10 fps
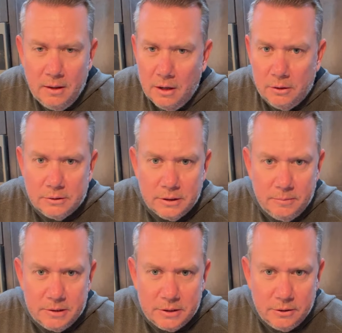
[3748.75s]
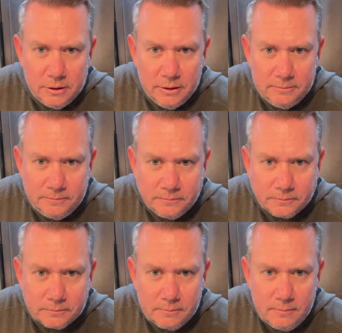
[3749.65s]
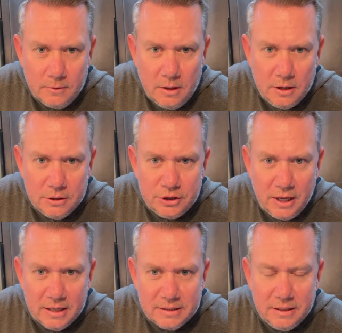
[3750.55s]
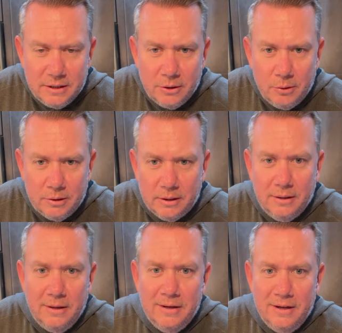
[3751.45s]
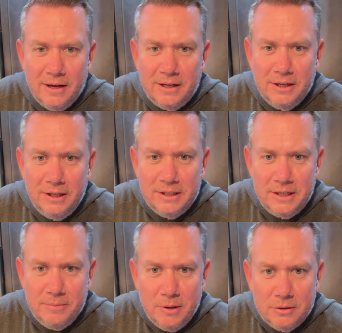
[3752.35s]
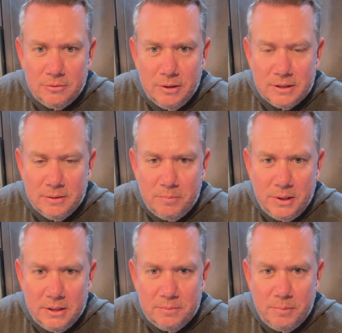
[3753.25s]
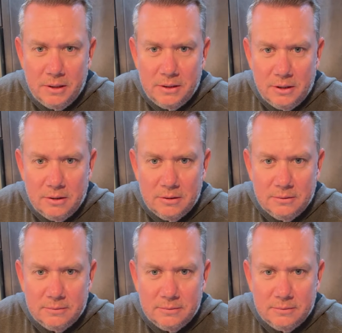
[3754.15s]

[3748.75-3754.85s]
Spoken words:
Oh, it's going to be so good. There's Jackson in there with the Achilles emotes. Rest in peace, big dog.